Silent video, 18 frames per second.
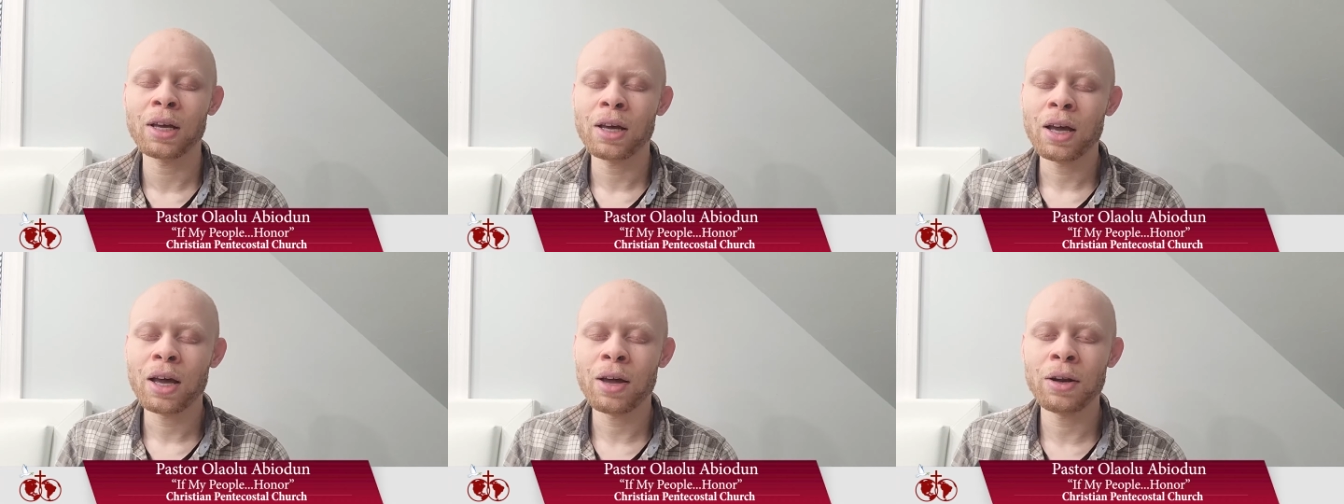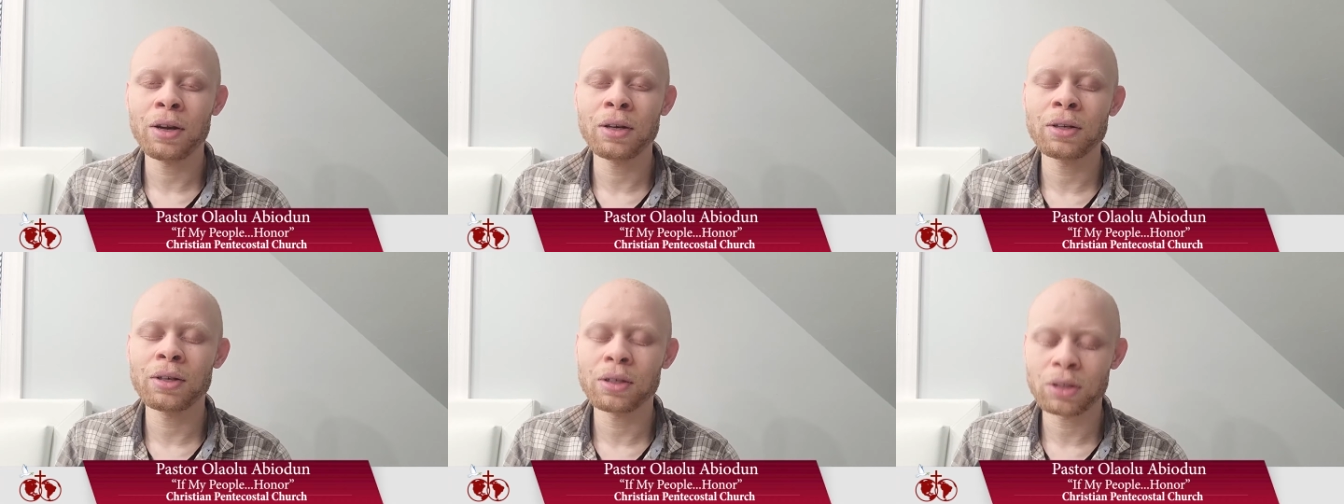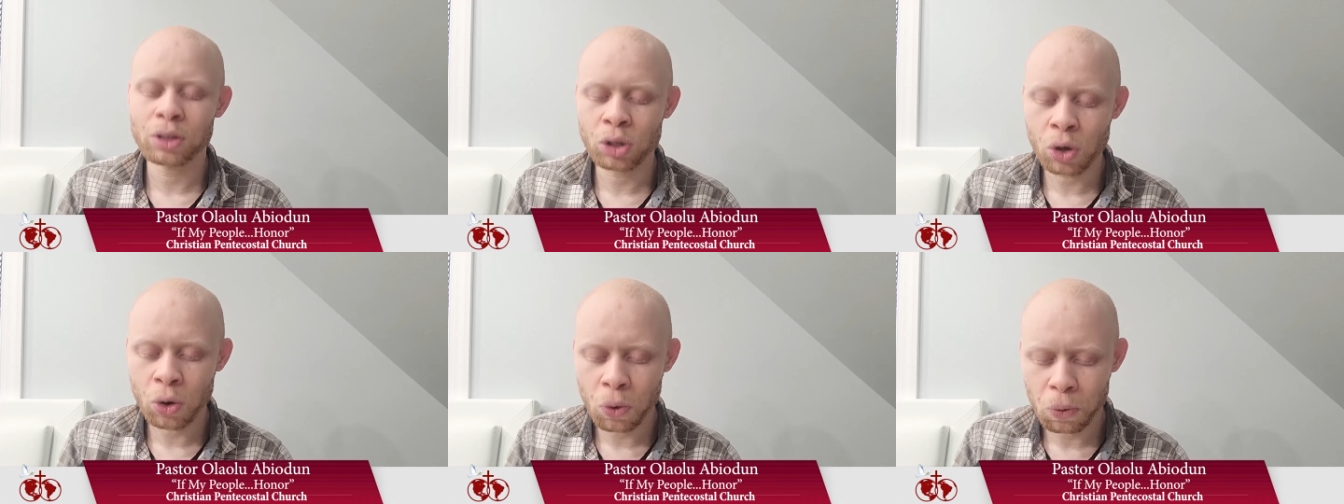And
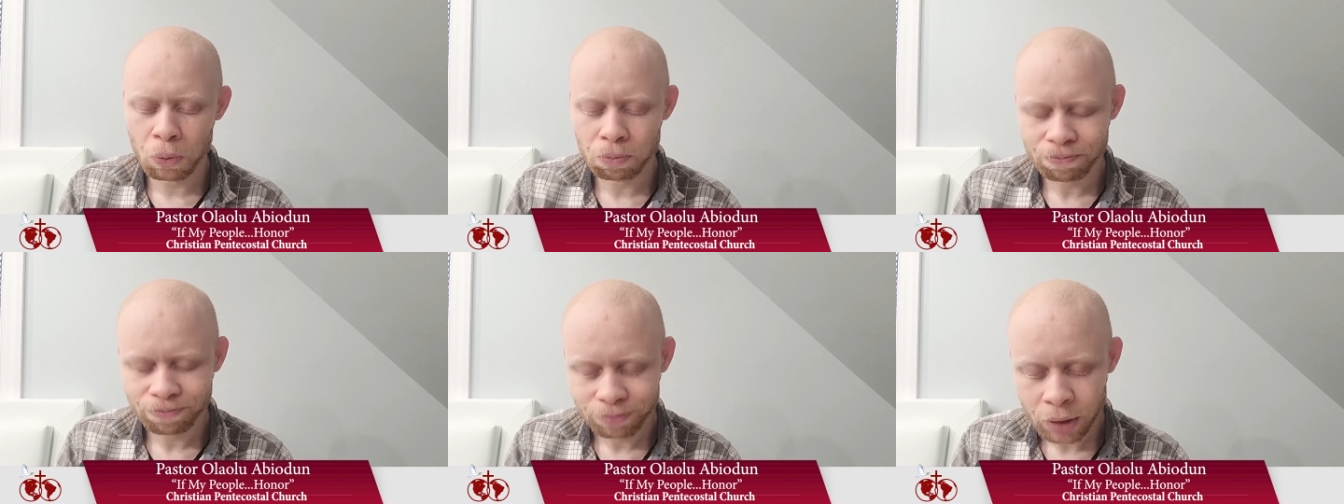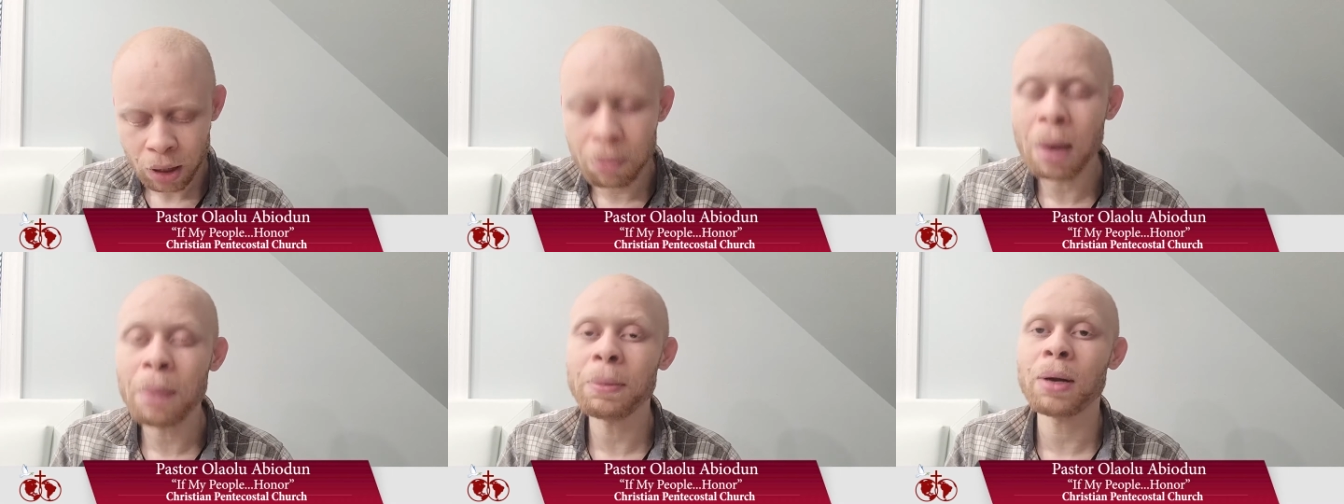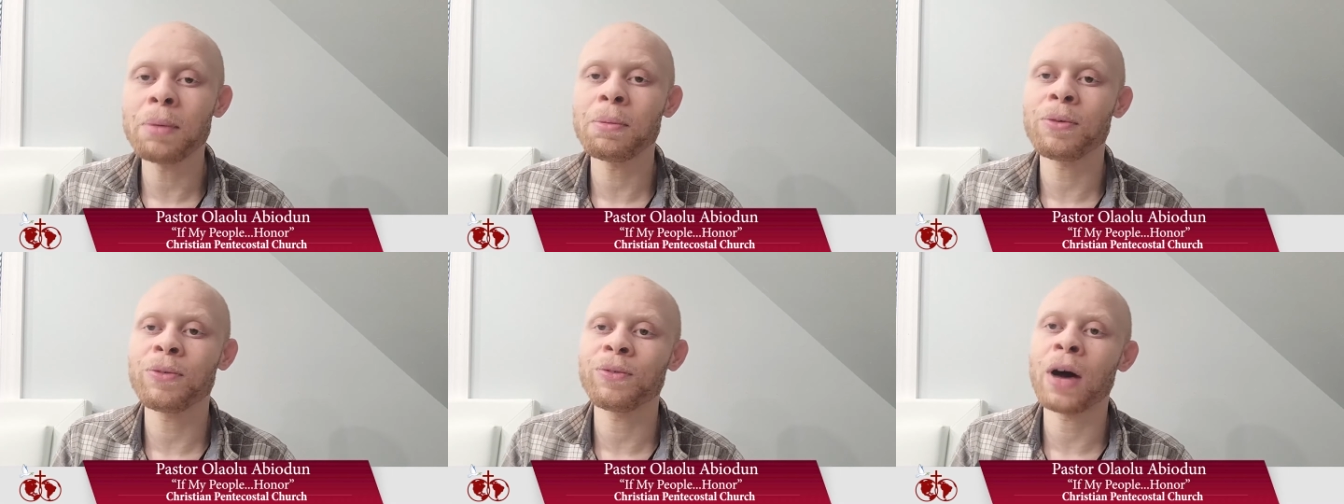so commandment
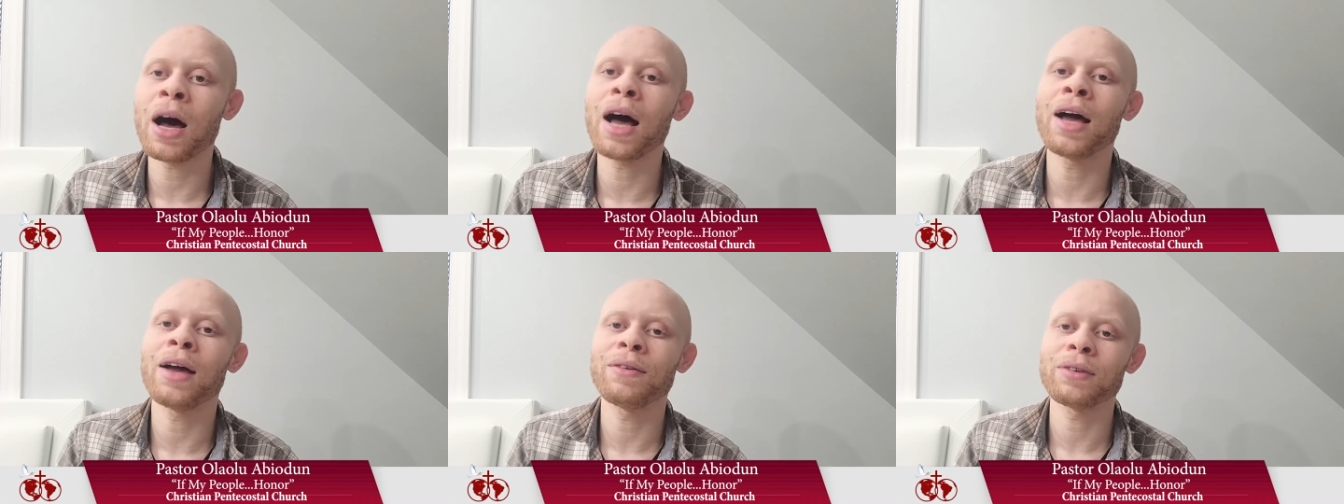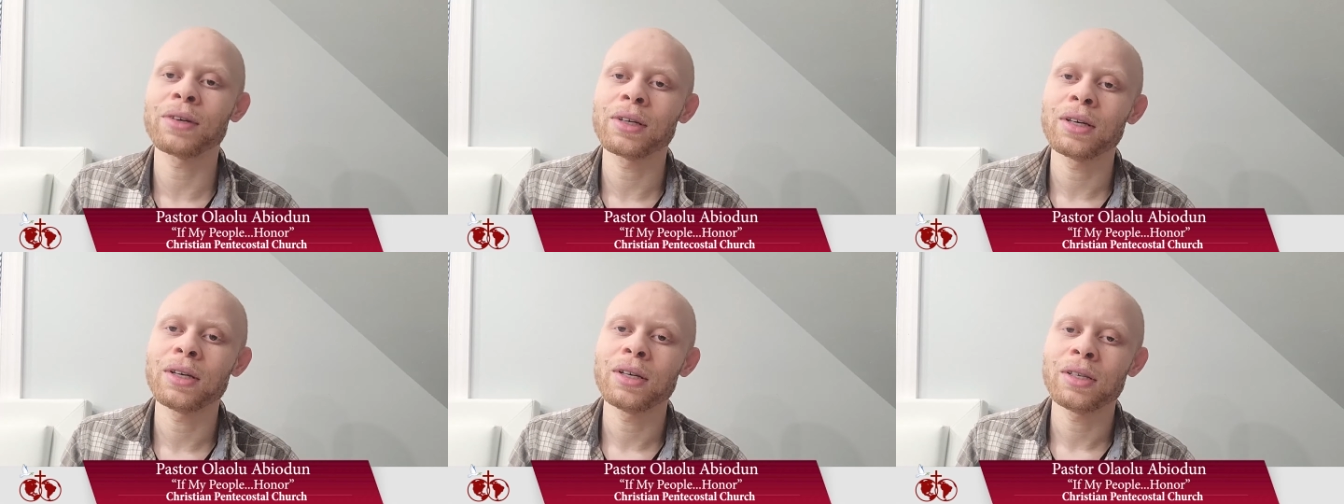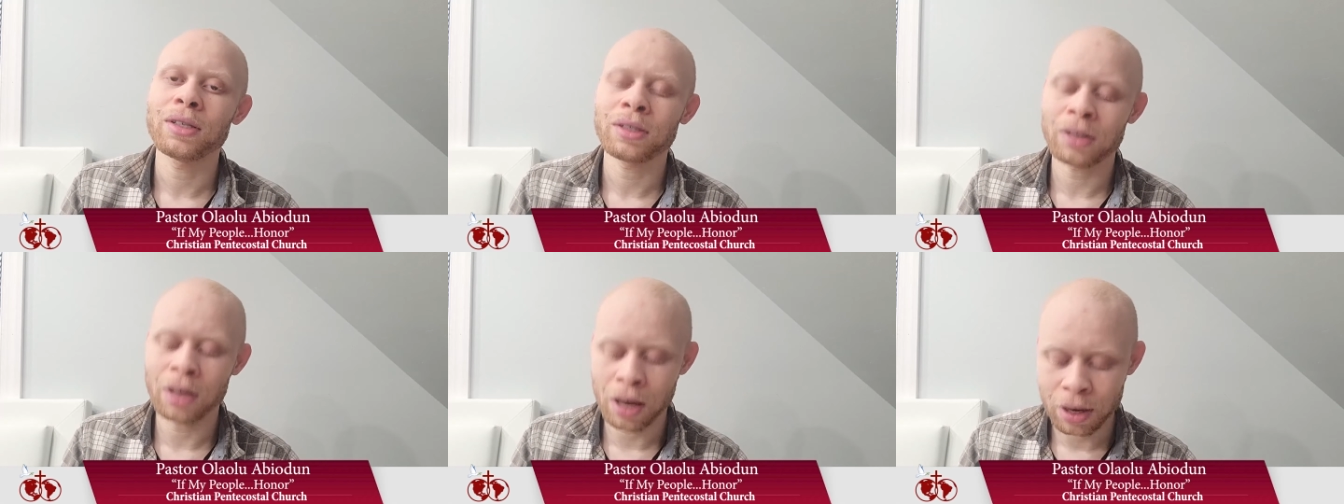number 5
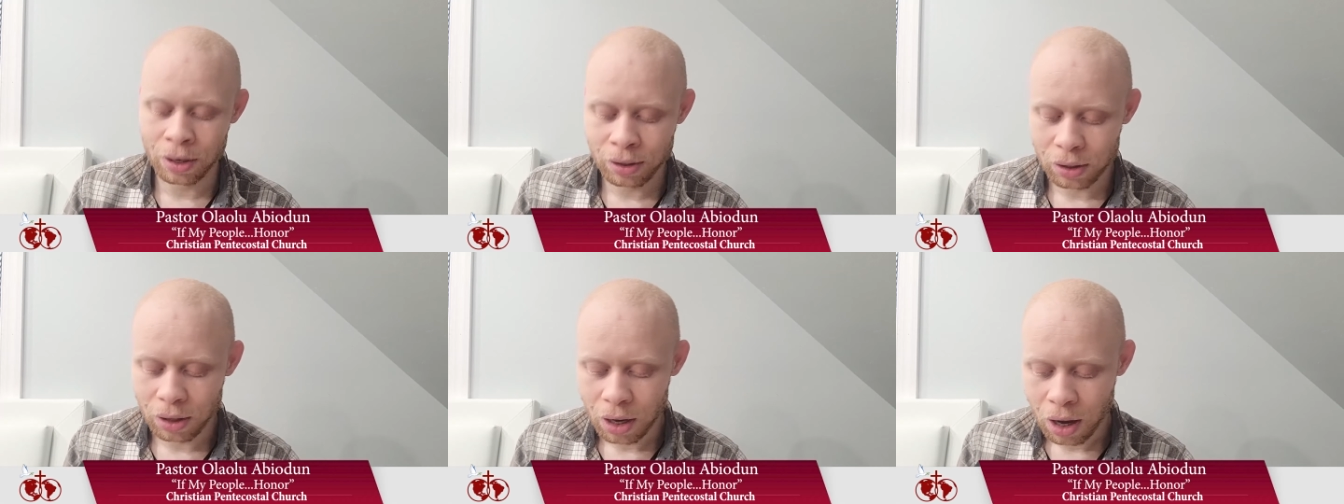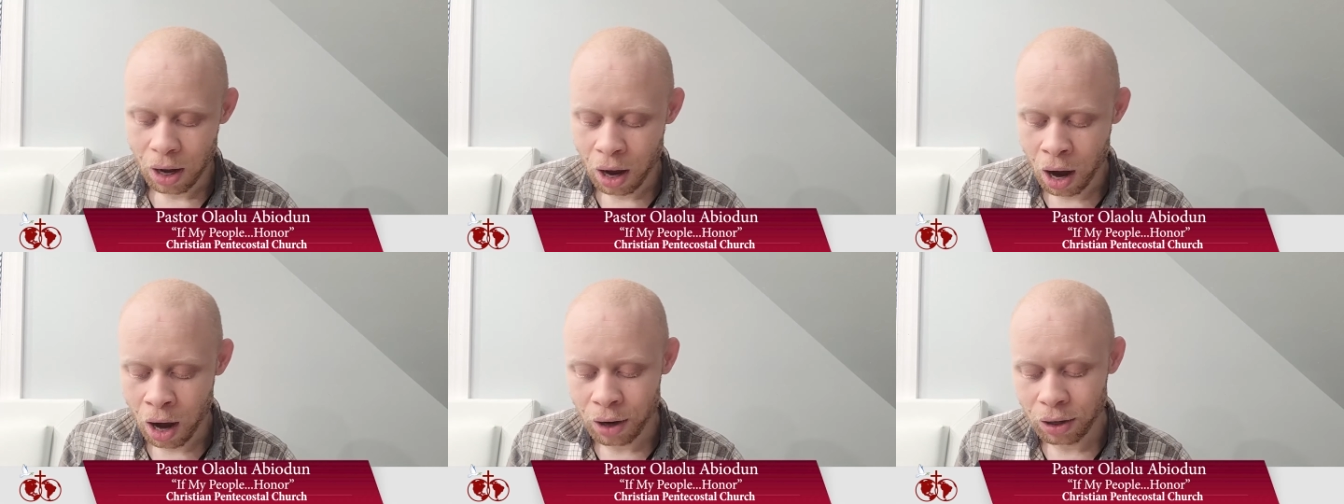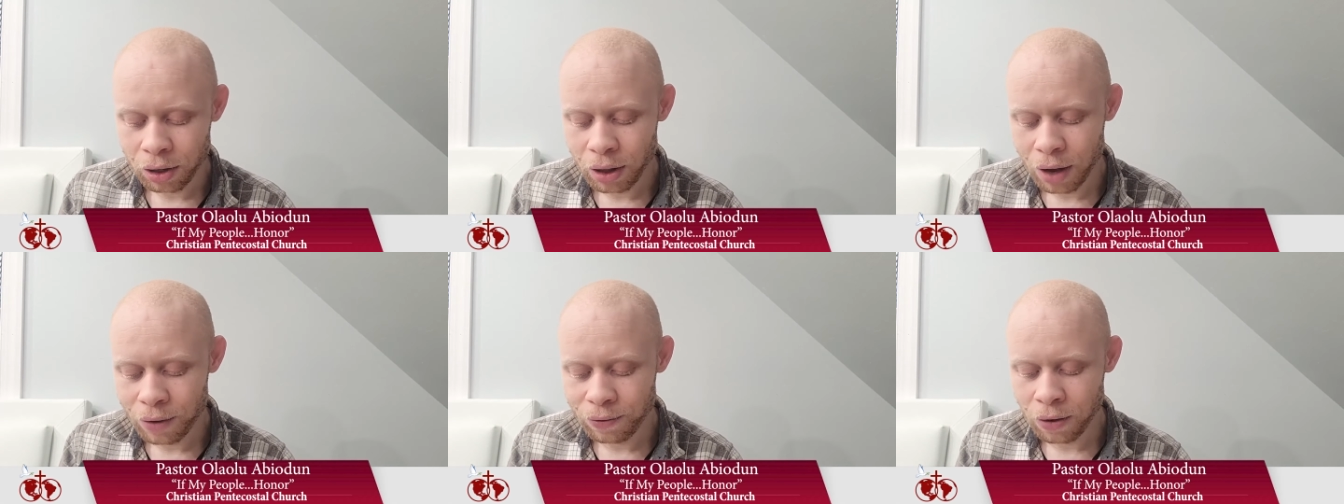says, honor
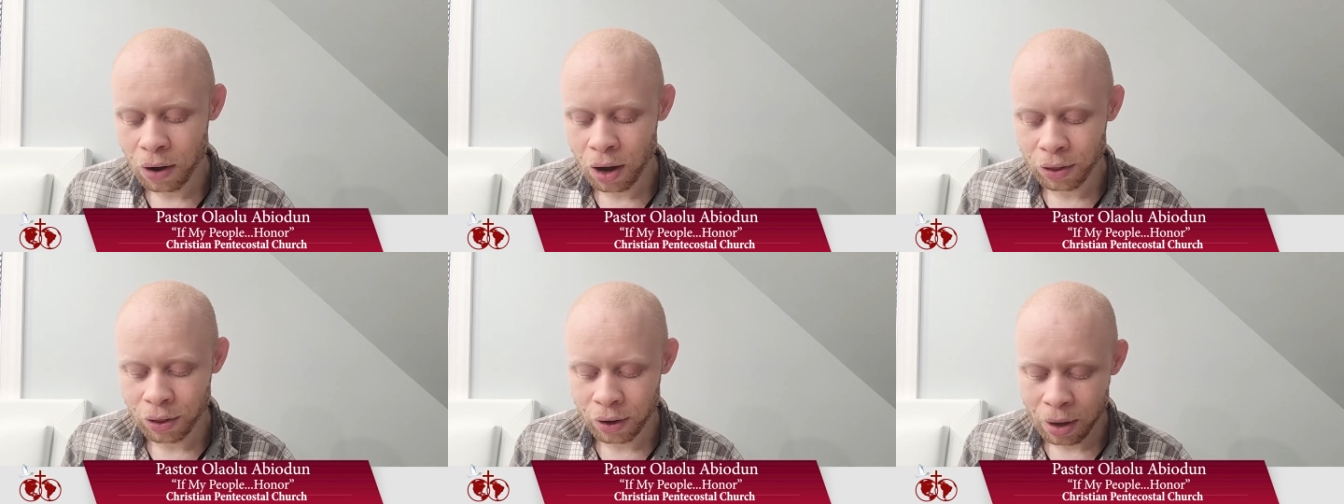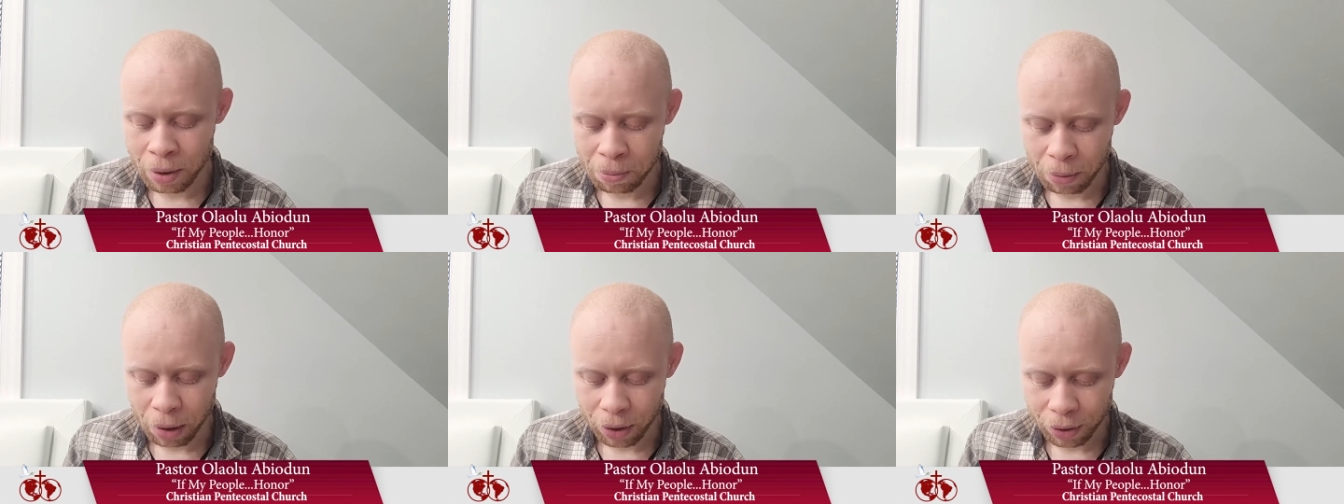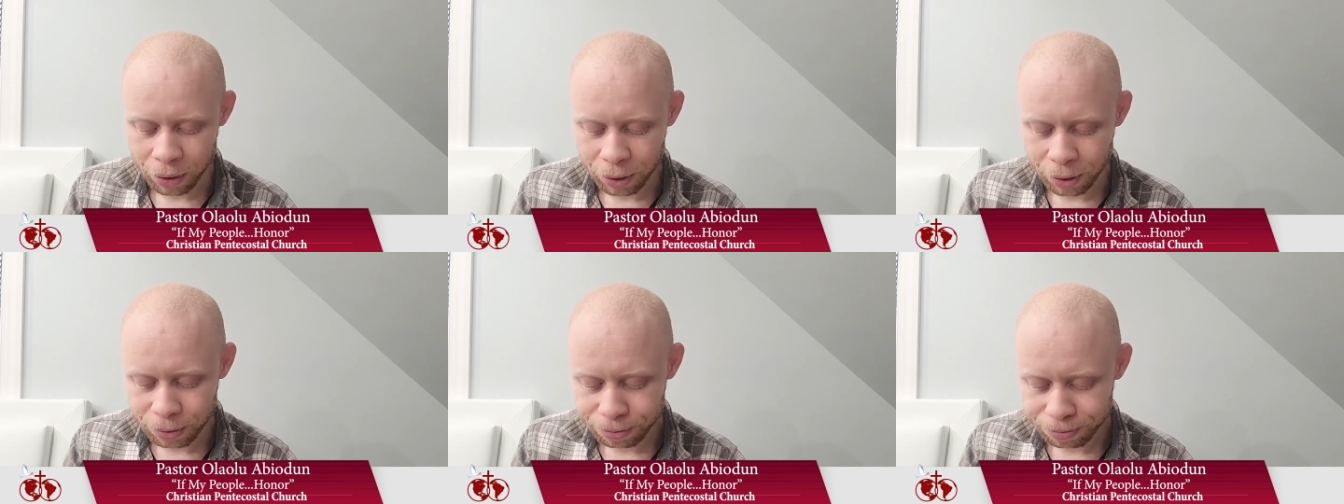thy father and
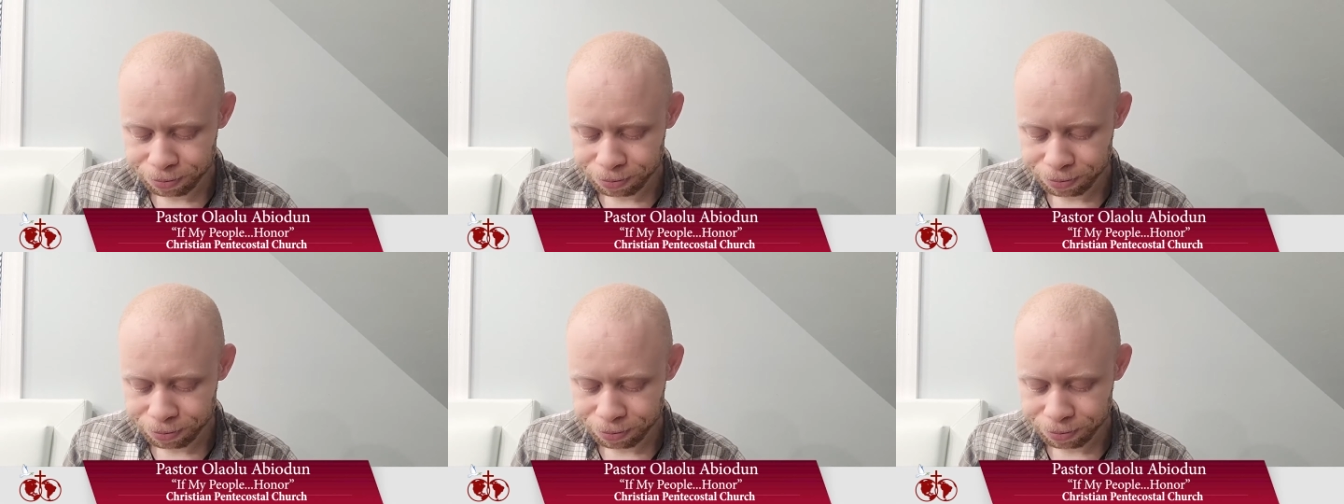mother.